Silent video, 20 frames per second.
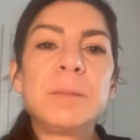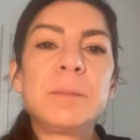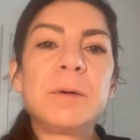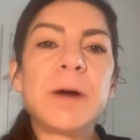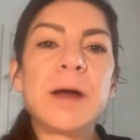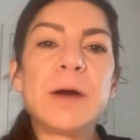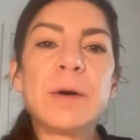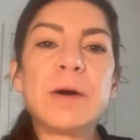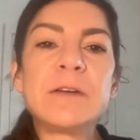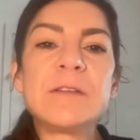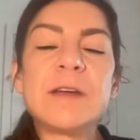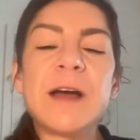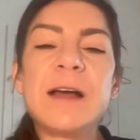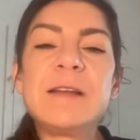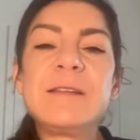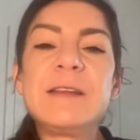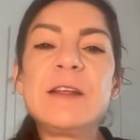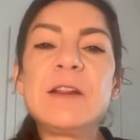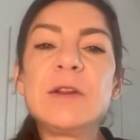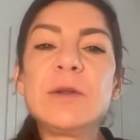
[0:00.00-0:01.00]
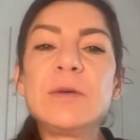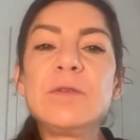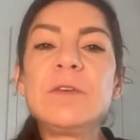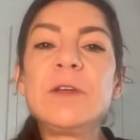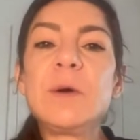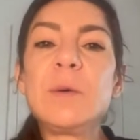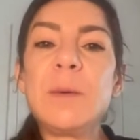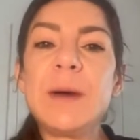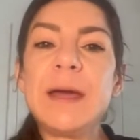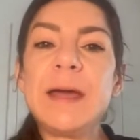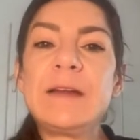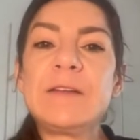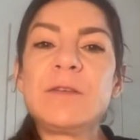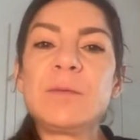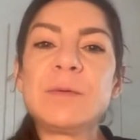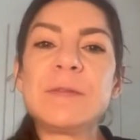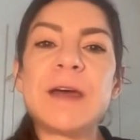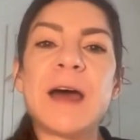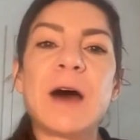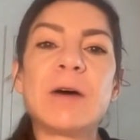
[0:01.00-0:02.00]
Prioritizing losing
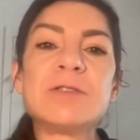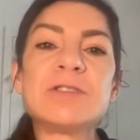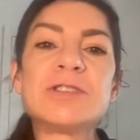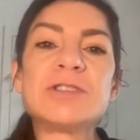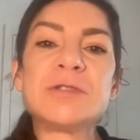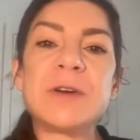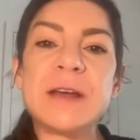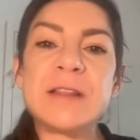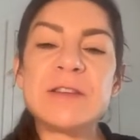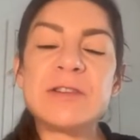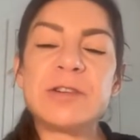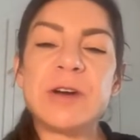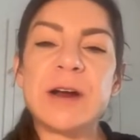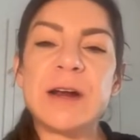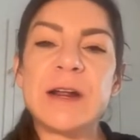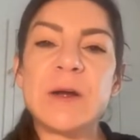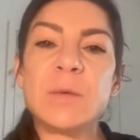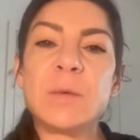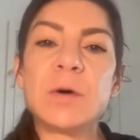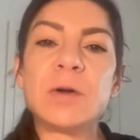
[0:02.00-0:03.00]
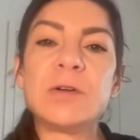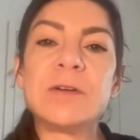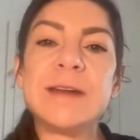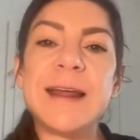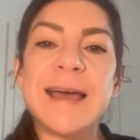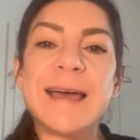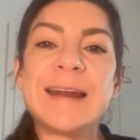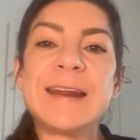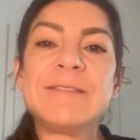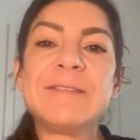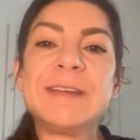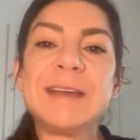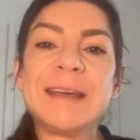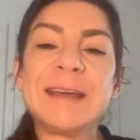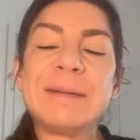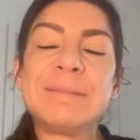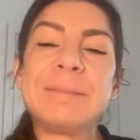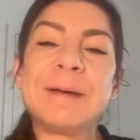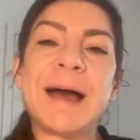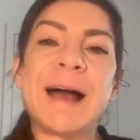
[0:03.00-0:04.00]
weight without strength training will
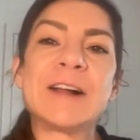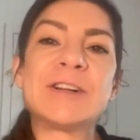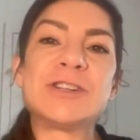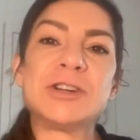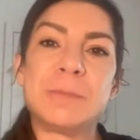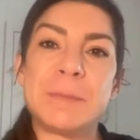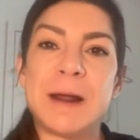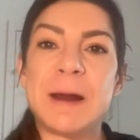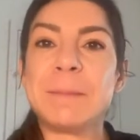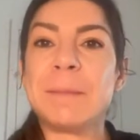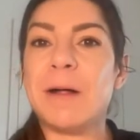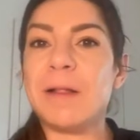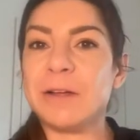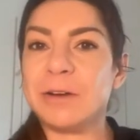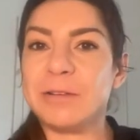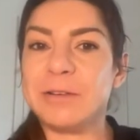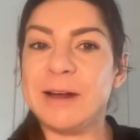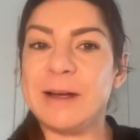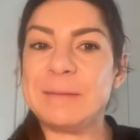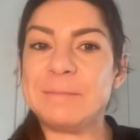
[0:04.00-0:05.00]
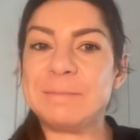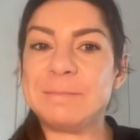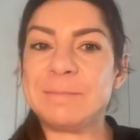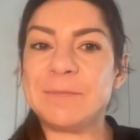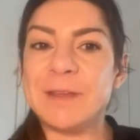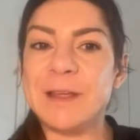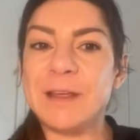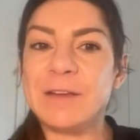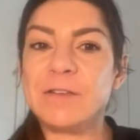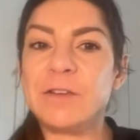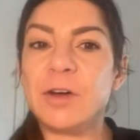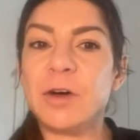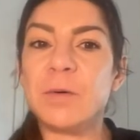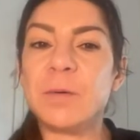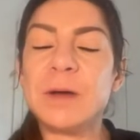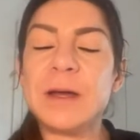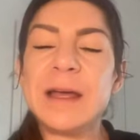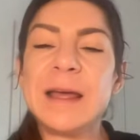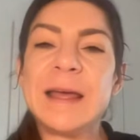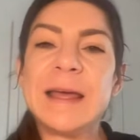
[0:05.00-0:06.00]
negatively impact your metabolic rate.
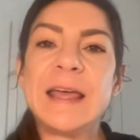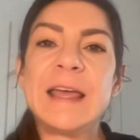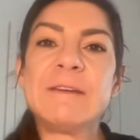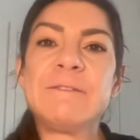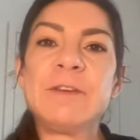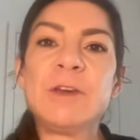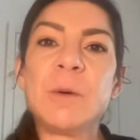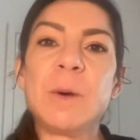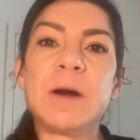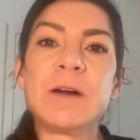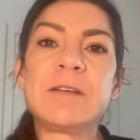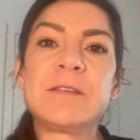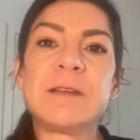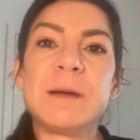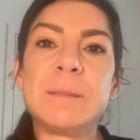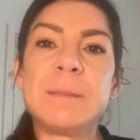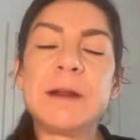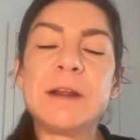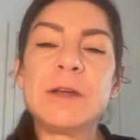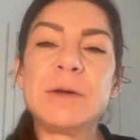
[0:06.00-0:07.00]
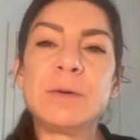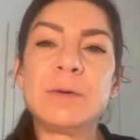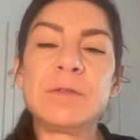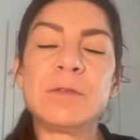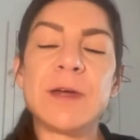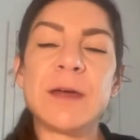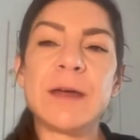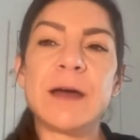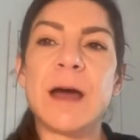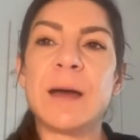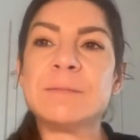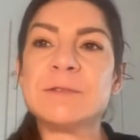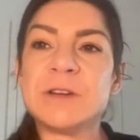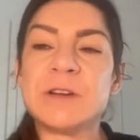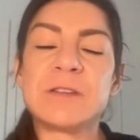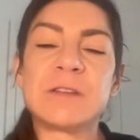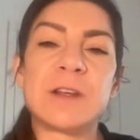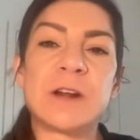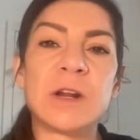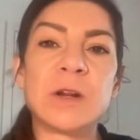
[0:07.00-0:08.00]
So if you are somebody who's like, I'm
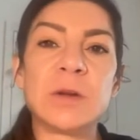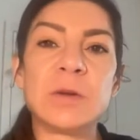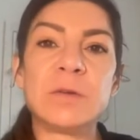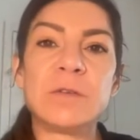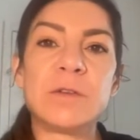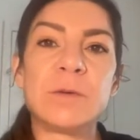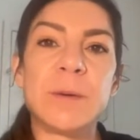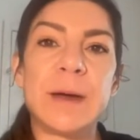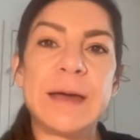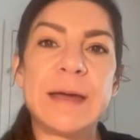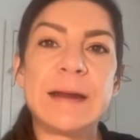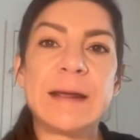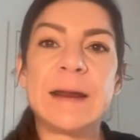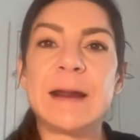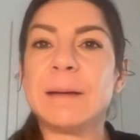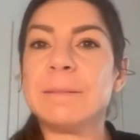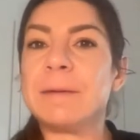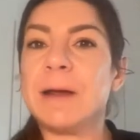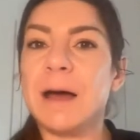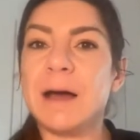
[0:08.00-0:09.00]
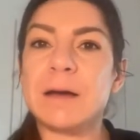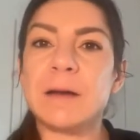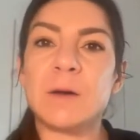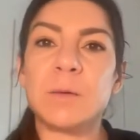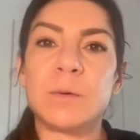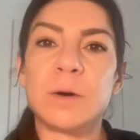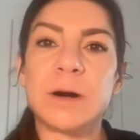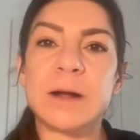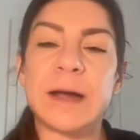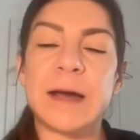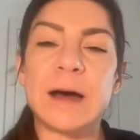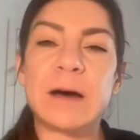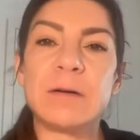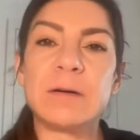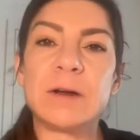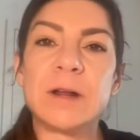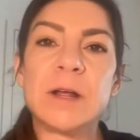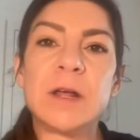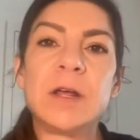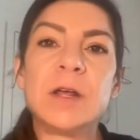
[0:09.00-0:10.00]
just going to lose the weight and I'm not going to work
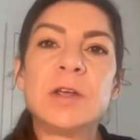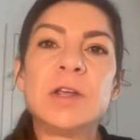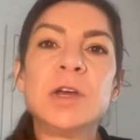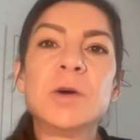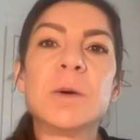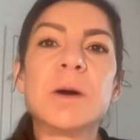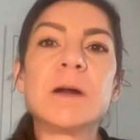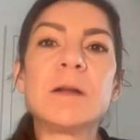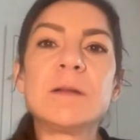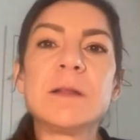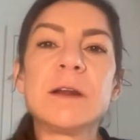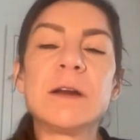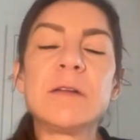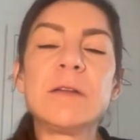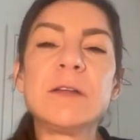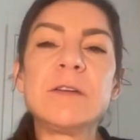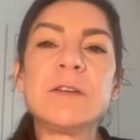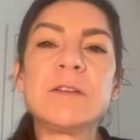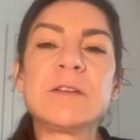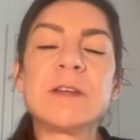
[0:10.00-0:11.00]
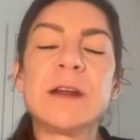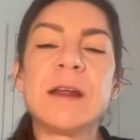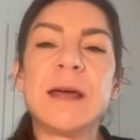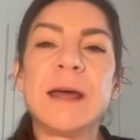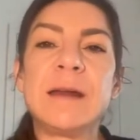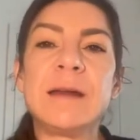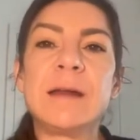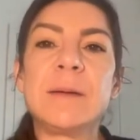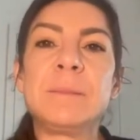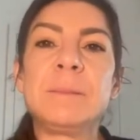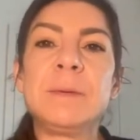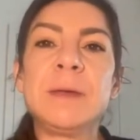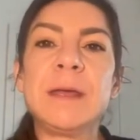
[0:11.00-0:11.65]
out, you are literally just going to end up